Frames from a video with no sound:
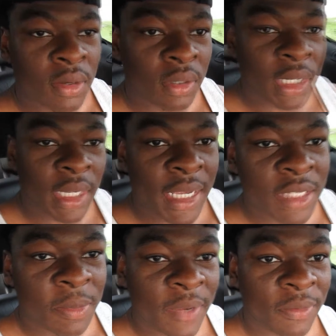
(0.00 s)
What's going on,
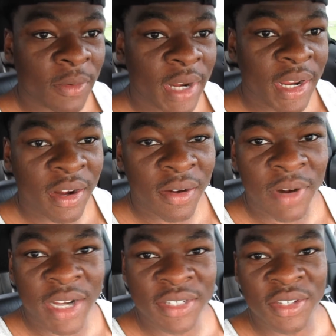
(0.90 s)
guys? DePayFrom Ray here.
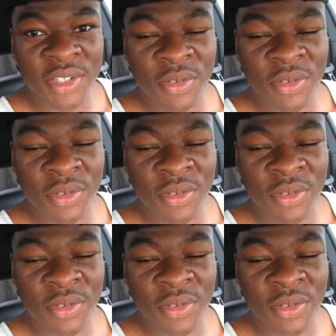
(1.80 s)
We're actually